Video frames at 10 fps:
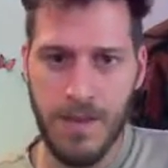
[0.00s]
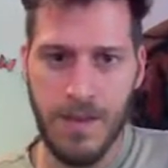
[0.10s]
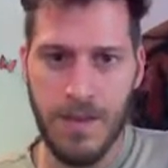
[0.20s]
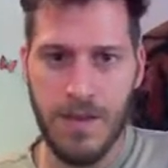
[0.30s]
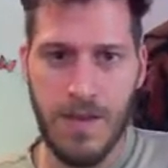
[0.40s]

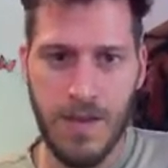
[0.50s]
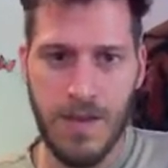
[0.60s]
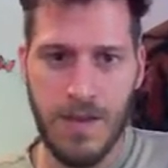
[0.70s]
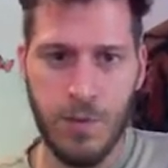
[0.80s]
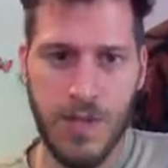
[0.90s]
and
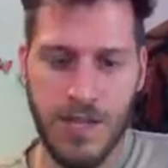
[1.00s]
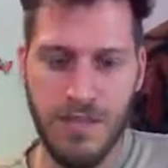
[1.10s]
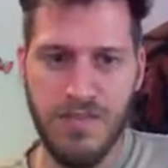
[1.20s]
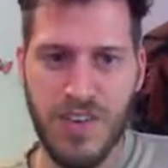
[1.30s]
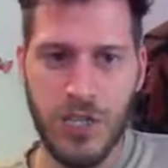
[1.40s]
we'll end the
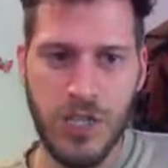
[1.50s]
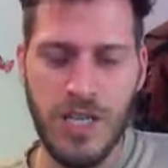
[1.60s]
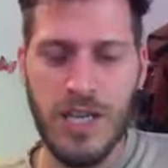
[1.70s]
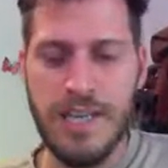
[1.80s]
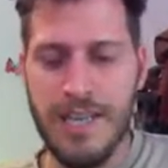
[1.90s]
function.
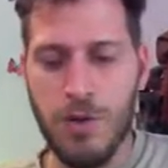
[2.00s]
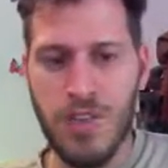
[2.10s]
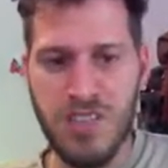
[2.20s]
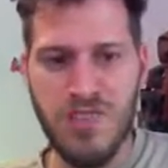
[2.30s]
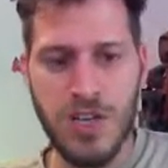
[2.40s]
Now this
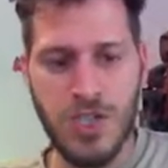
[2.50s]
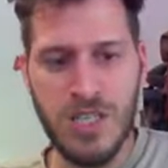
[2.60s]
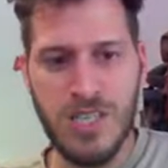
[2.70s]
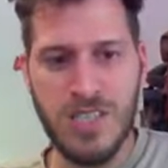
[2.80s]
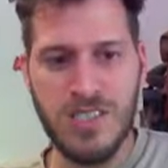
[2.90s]
function
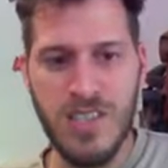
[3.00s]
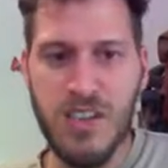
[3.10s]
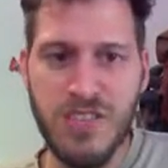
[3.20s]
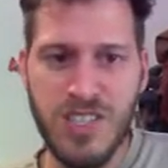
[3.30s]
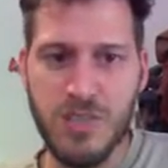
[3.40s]
is
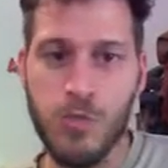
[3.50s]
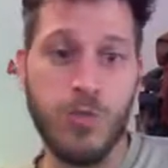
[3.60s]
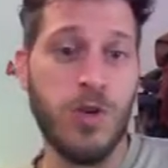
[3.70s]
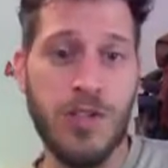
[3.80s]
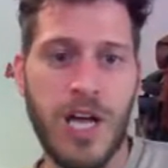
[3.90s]
will
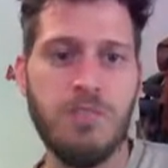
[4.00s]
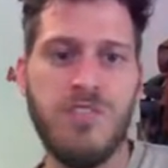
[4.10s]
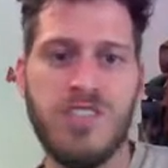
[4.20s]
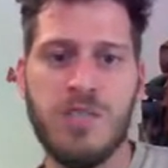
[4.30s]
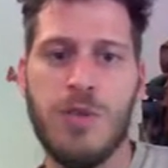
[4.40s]
not be
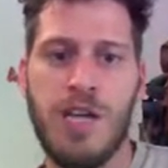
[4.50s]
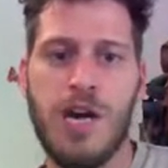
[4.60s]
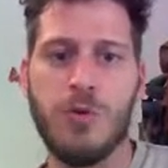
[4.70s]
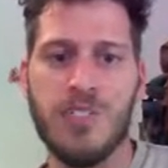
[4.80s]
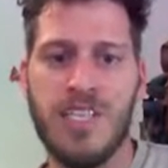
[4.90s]
visible
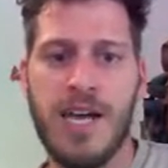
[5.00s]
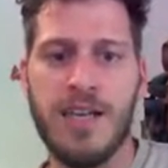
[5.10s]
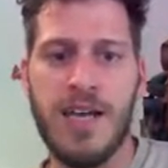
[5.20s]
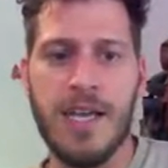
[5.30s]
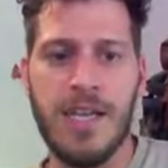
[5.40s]
outside.
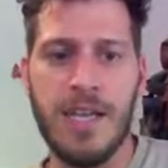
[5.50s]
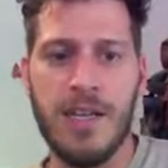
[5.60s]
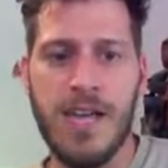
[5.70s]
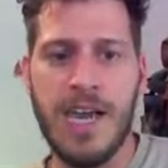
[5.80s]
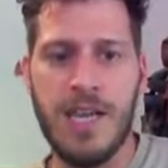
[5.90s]
I can
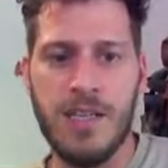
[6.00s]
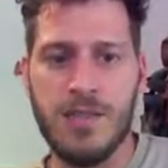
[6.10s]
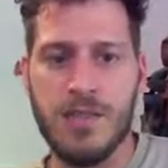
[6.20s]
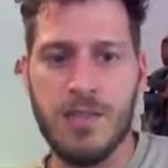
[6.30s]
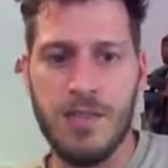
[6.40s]
add it
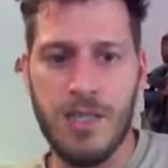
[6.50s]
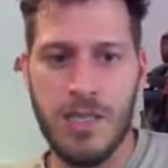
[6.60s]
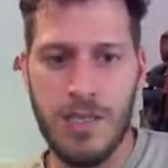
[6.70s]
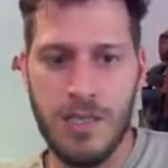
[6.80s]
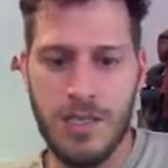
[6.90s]

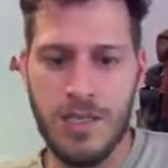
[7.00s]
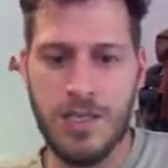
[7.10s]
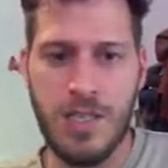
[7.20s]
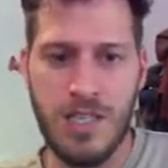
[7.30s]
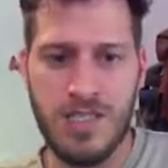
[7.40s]

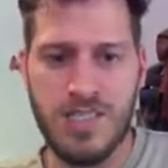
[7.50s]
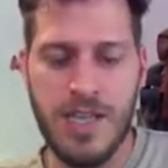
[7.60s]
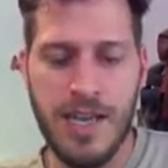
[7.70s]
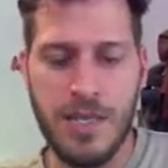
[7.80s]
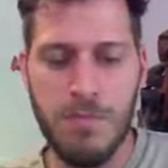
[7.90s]

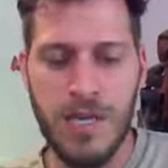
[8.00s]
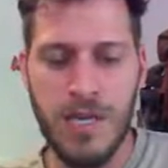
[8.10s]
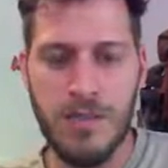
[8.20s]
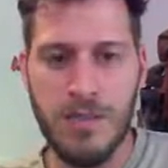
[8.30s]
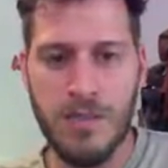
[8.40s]
inside
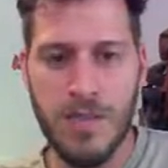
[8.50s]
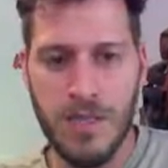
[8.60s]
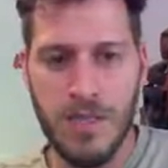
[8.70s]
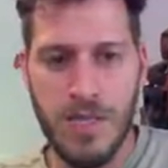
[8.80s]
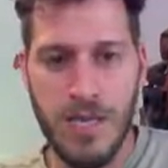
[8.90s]
main
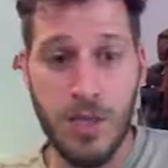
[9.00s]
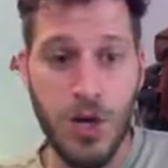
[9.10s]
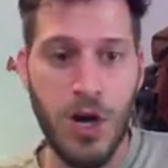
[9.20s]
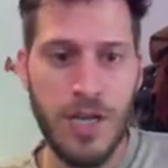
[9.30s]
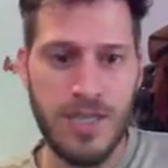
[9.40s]
and call
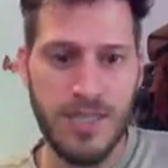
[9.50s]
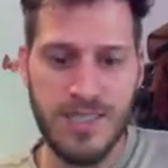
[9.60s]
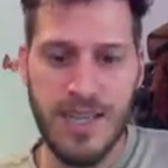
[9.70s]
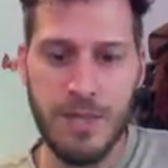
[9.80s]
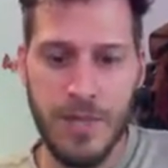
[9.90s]
it inside
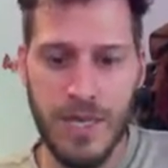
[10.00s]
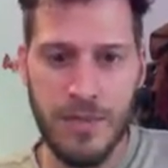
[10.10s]
main.